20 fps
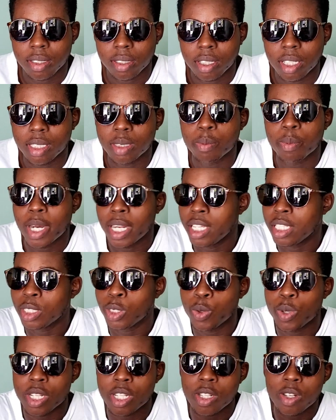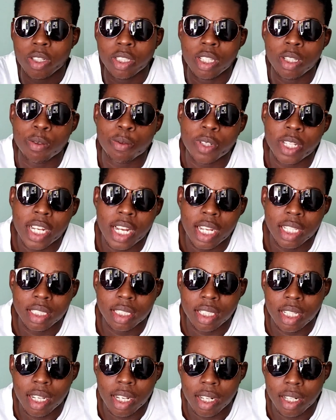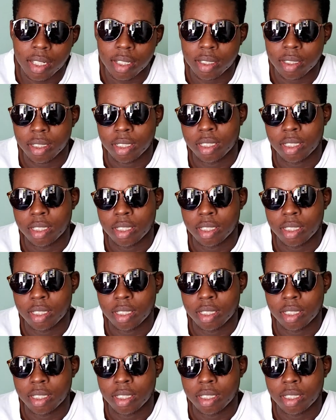This man is doing nothing for dancehall.